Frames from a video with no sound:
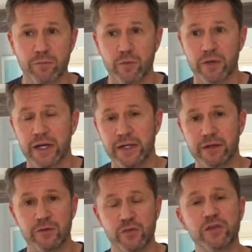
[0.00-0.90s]
But what I
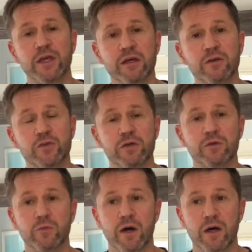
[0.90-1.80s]
understood
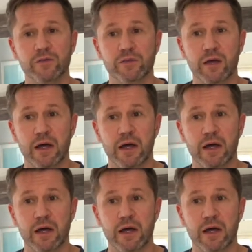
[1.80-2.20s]
was